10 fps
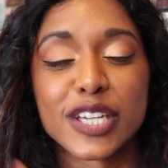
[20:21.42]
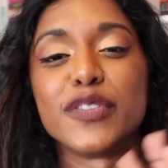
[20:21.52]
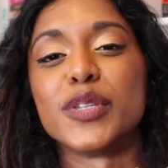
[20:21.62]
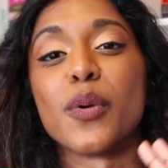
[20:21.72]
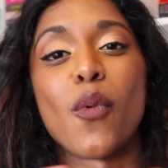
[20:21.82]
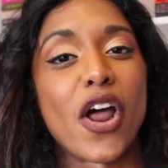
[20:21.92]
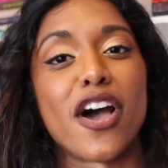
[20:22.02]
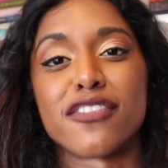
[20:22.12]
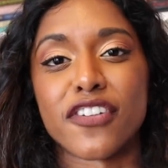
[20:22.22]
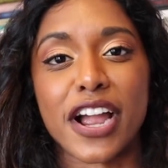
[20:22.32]
give you the
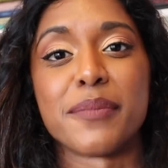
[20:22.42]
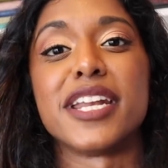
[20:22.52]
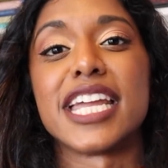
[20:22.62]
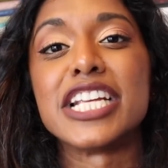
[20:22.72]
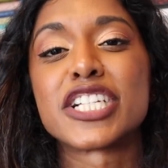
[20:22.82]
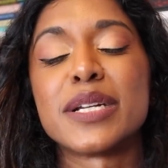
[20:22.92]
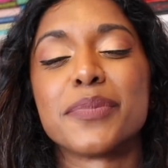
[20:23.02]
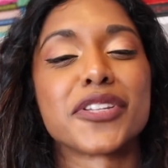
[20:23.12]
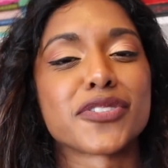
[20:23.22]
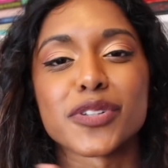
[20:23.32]
one-off recommendation,
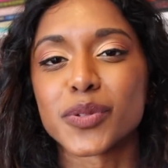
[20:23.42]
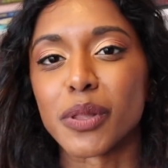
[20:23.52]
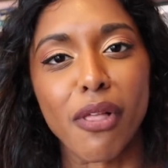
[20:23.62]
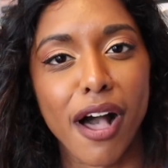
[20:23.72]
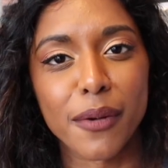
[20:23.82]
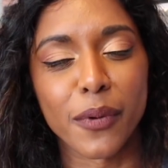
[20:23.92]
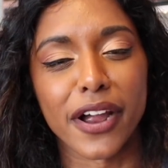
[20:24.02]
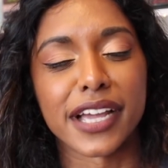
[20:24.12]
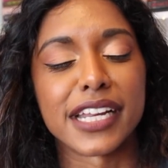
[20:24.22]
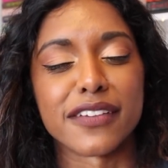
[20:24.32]
but there's also a lot where I
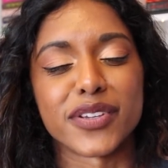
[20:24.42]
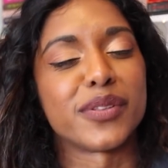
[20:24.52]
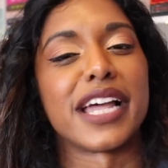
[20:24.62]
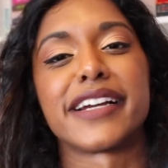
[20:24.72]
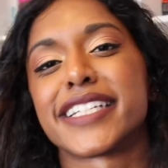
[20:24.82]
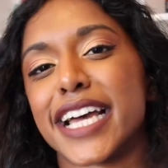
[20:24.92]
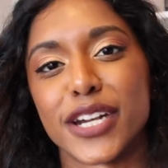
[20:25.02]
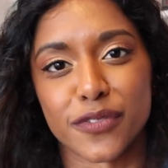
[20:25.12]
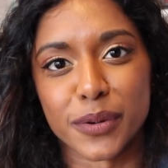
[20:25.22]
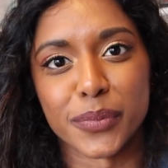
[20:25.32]
could give you like 10
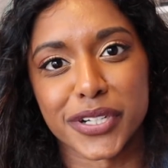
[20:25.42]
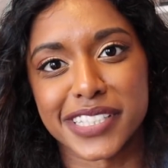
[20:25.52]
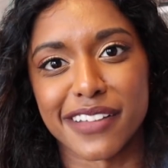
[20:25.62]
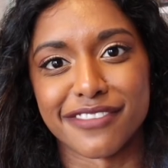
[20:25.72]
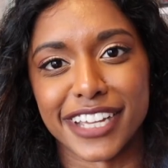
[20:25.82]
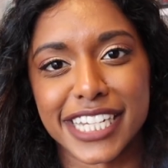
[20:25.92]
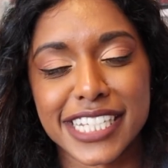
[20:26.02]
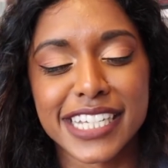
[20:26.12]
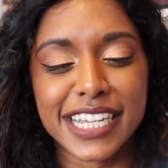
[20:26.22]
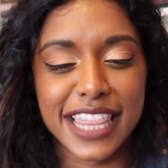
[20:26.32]
different books that fit
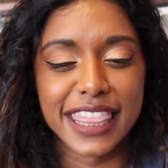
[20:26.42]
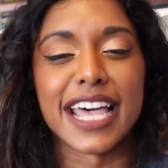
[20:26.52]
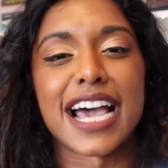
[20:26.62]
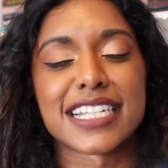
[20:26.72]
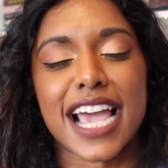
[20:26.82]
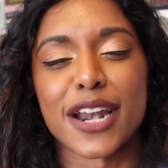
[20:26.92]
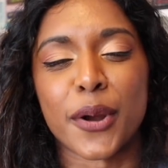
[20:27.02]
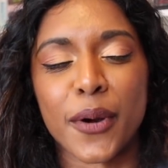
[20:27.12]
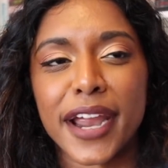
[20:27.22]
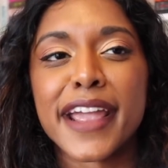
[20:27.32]
that
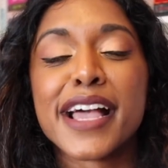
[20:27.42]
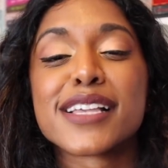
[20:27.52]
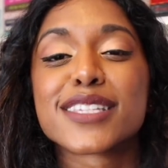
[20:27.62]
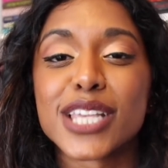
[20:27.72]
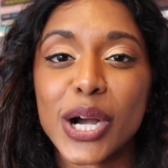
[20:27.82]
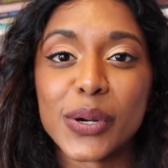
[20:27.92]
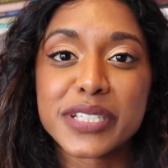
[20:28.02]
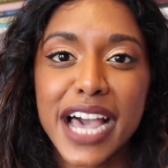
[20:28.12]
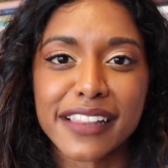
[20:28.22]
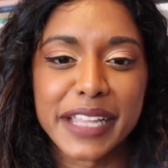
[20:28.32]
category. So
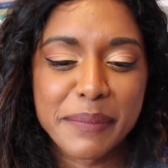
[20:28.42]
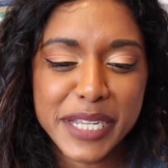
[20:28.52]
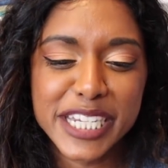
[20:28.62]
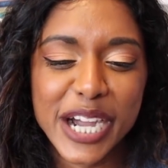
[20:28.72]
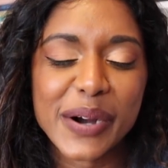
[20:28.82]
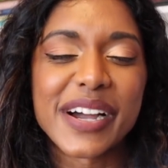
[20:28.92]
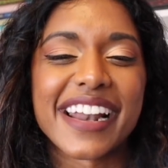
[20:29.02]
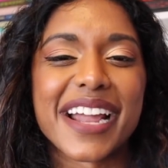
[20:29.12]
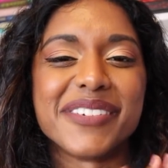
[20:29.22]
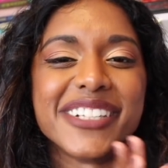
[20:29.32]
yeah, let me know and
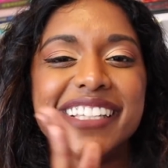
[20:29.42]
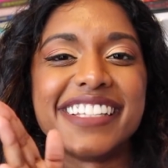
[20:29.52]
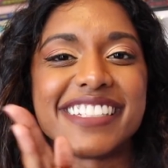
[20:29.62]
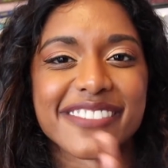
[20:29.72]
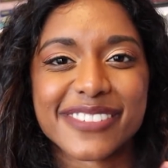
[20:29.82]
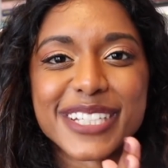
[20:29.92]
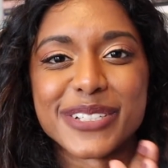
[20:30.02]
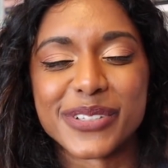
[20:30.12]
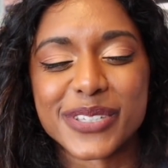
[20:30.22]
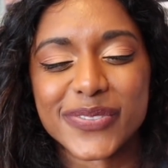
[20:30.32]
I will definitely
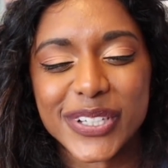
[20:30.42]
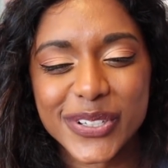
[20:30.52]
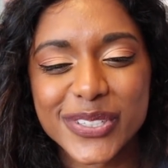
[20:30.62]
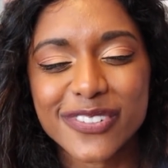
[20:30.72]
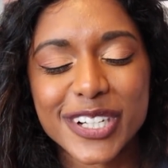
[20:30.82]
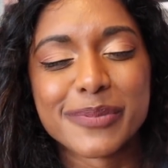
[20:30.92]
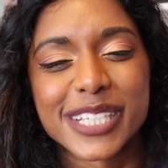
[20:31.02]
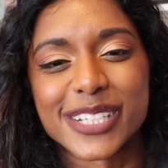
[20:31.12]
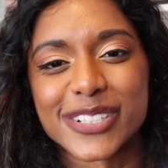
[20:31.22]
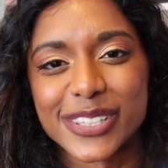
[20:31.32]
do those videos for you because
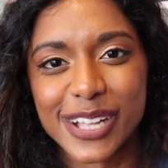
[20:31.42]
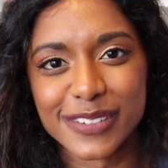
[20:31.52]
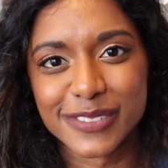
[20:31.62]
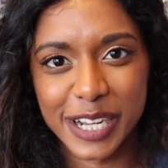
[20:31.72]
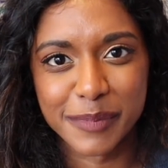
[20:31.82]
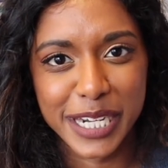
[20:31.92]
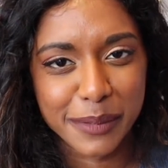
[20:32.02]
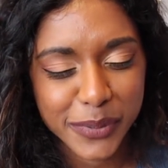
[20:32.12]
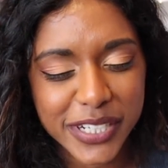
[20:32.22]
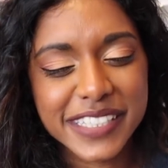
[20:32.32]
I just love
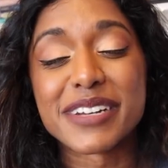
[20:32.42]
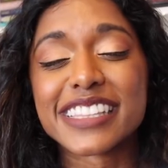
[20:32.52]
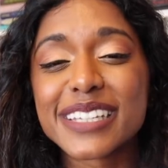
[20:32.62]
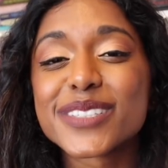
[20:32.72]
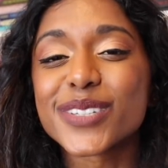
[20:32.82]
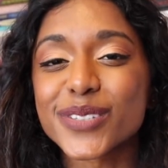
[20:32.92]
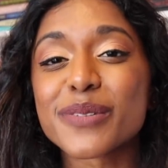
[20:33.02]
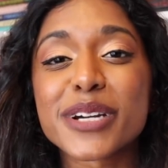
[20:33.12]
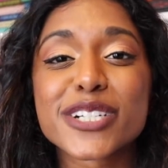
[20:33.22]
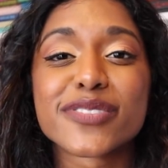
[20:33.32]
recommending books. And thank you so
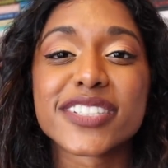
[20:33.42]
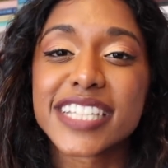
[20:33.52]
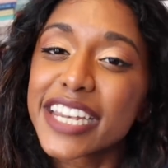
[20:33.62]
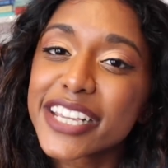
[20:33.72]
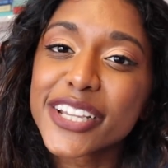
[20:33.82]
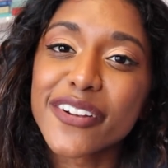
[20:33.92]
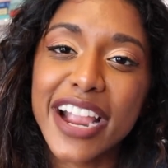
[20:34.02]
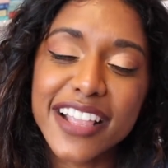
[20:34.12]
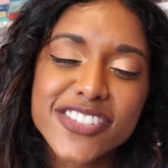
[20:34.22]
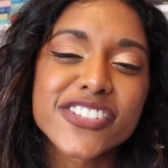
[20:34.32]
much for sending your
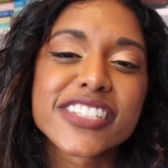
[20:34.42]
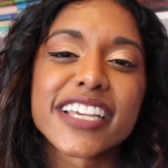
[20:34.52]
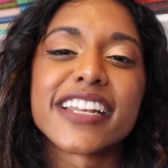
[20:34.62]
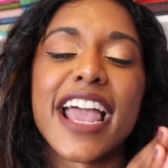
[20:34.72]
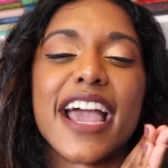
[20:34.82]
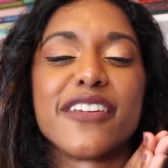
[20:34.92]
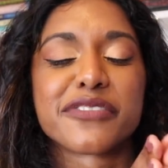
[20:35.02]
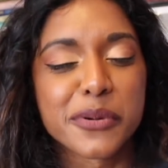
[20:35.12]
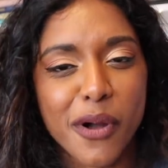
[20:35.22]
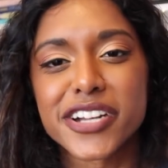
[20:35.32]
answers in and
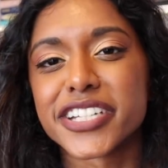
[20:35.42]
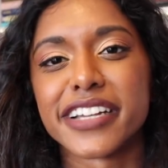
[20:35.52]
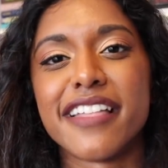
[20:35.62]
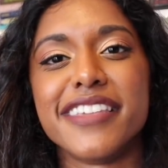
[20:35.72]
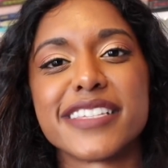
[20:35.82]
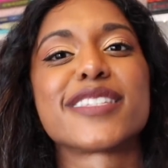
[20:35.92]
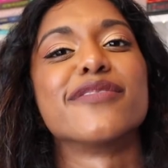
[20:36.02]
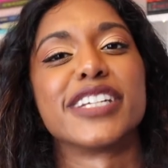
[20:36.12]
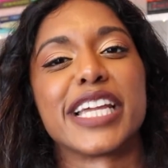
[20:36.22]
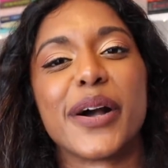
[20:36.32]
for watching this
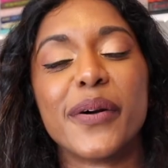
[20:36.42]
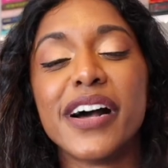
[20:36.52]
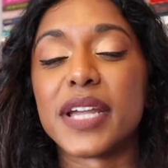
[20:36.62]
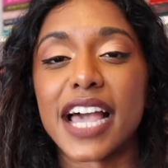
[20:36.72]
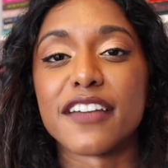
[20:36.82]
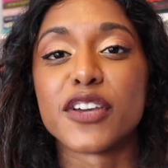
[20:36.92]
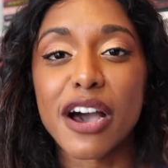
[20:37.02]
video. But yeah, if